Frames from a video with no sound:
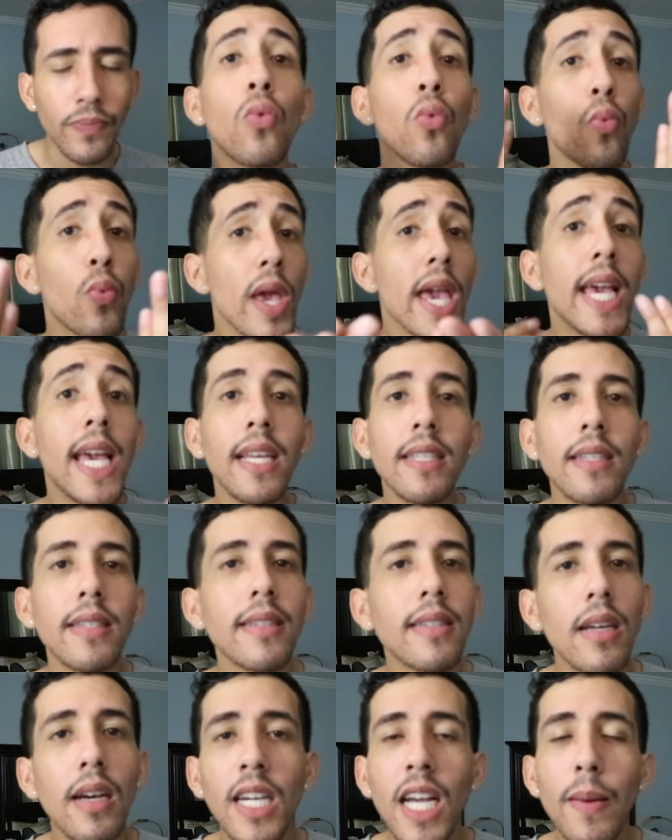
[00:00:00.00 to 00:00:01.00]
We can
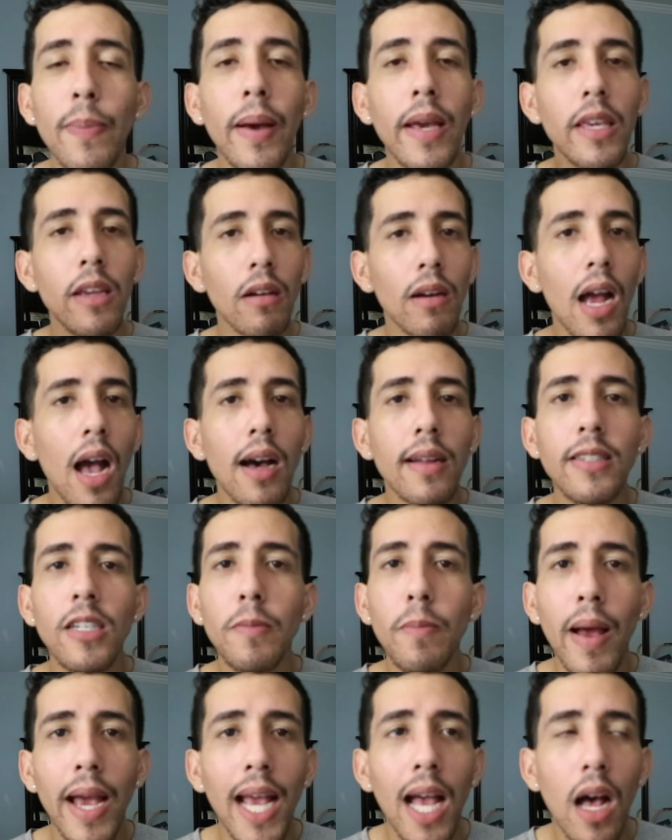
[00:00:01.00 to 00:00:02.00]
just hook up at your house
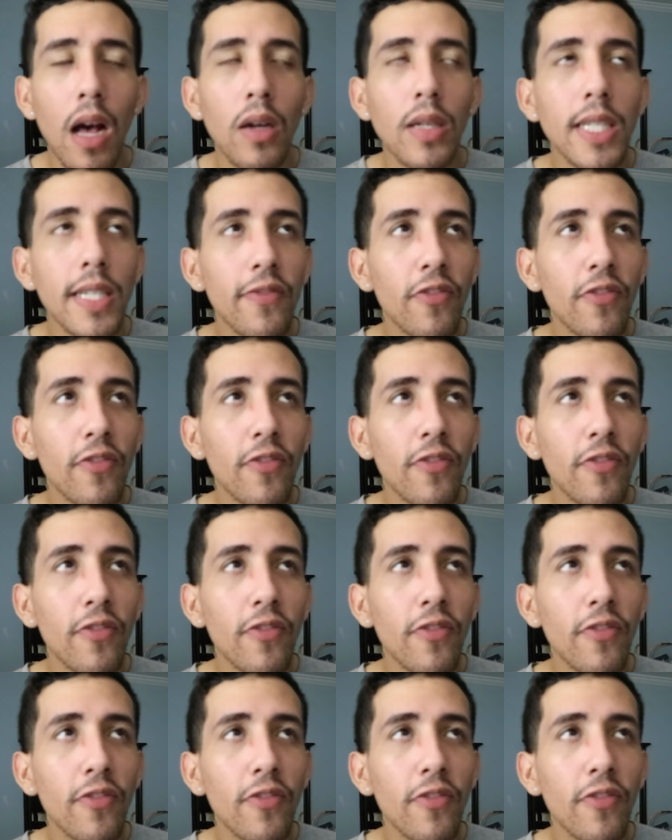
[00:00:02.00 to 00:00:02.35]
or my house